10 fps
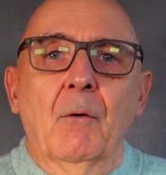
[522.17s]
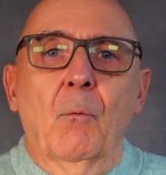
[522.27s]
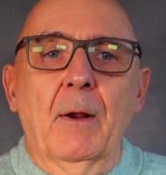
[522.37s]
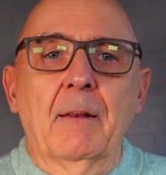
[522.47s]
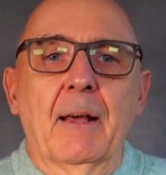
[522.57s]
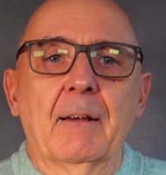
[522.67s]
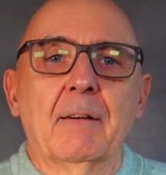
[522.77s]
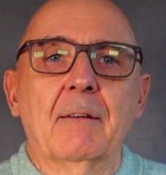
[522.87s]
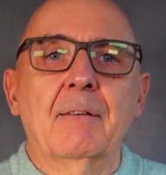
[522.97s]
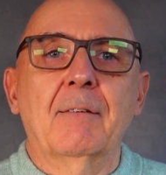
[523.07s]
when
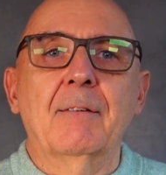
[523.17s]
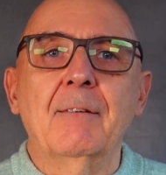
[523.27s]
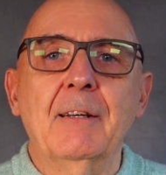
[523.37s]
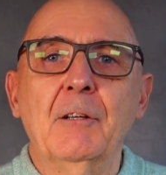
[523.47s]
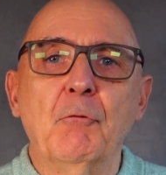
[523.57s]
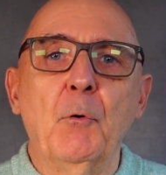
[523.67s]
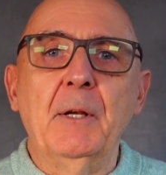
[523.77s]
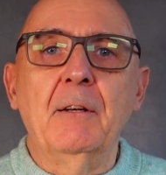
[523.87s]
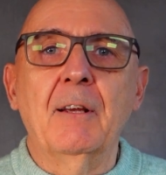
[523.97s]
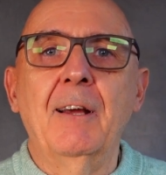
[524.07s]
that is
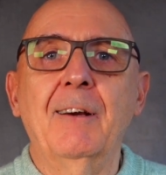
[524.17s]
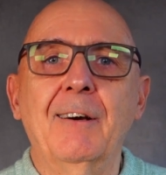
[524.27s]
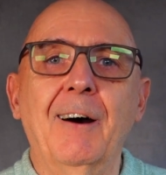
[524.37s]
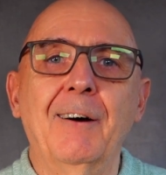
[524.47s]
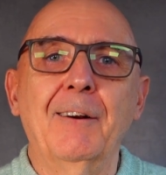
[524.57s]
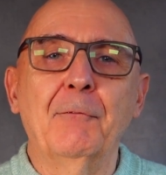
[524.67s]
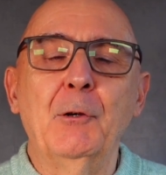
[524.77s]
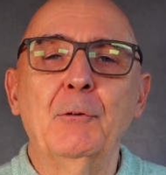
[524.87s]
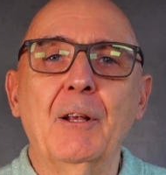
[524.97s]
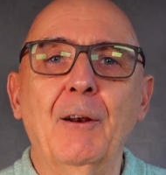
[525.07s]
ruined and I've
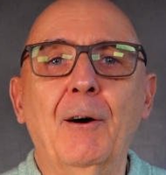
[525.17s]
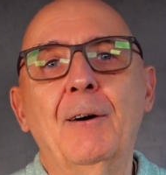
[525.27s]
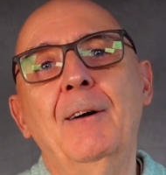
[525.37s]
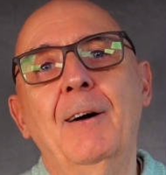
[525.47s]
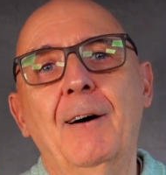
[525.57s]
used it a lot,